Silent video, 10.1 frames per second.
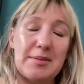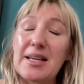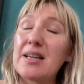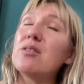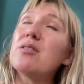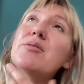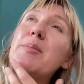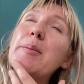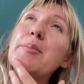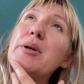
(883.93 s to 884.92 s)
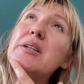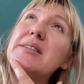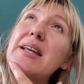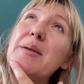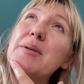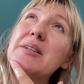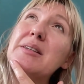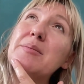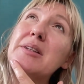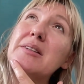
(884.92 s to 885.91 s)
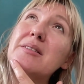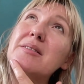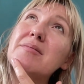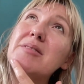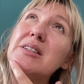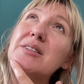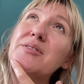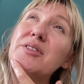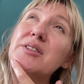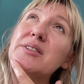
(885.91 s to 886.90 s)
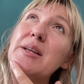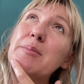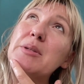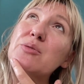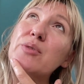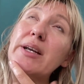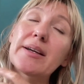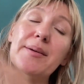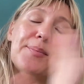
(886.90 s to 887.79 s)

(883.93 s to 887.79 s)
I cannot remember his name except that his first name is Rick.